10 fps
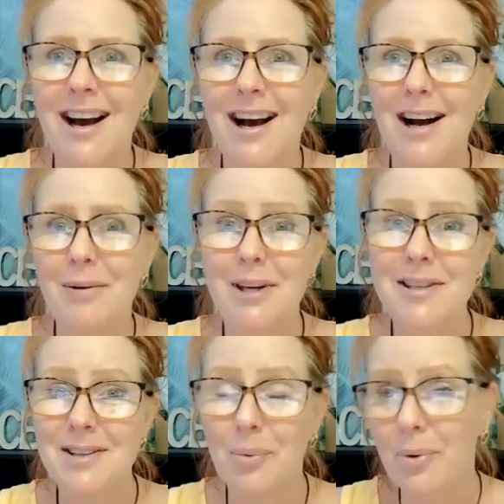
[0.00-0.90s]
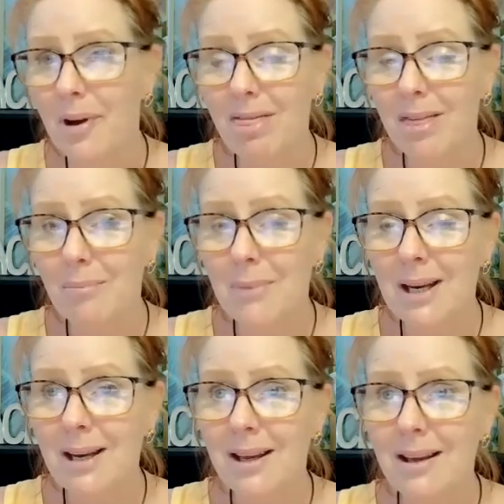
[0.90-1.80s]
Is it worth the
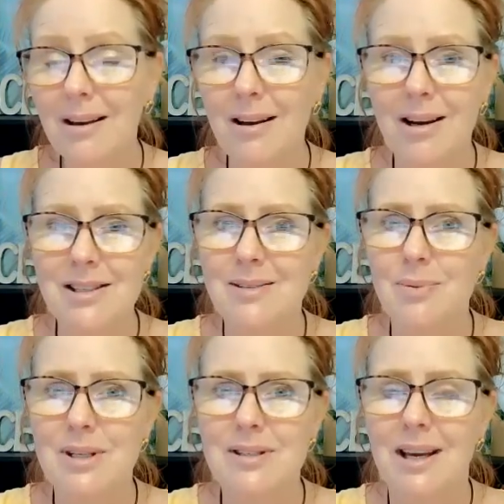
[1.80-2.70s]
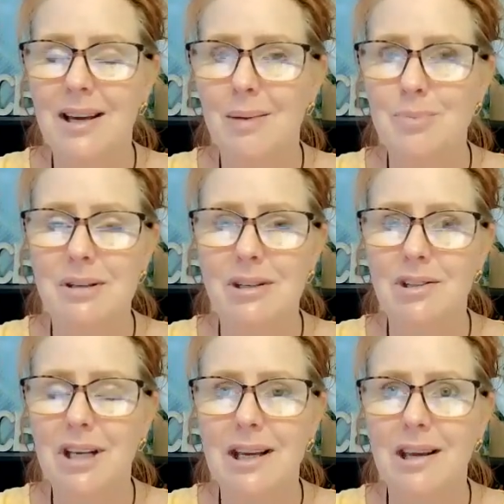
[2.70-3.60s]
money? I just want to say
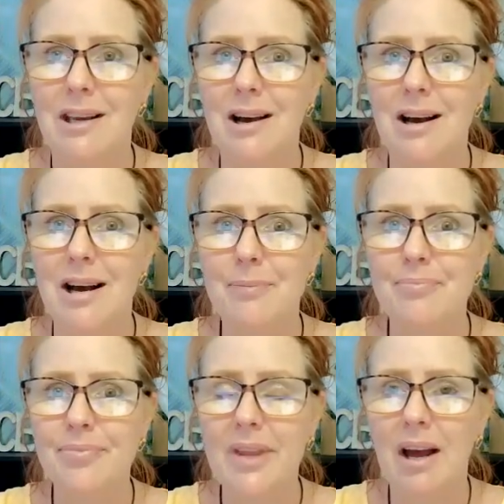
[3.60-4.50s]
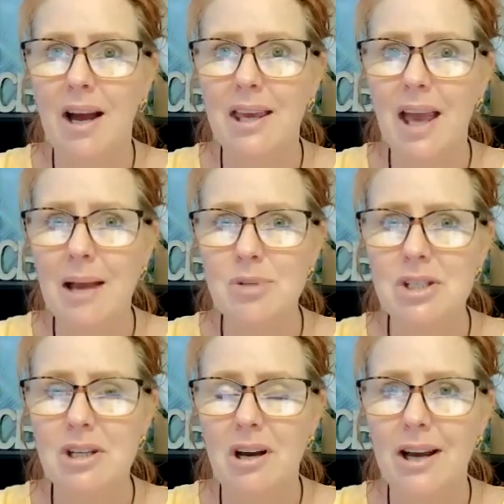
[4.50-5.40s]
absolutely. I came to
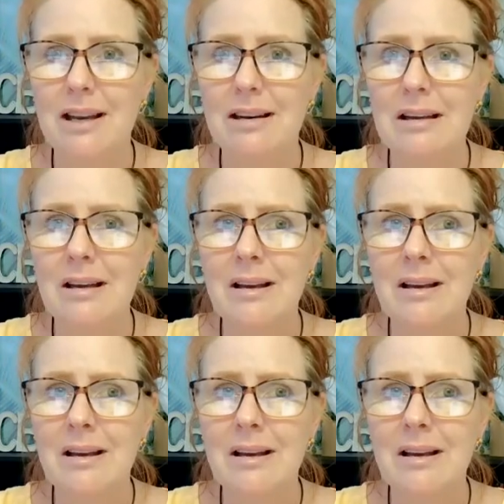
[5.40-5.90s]
Diane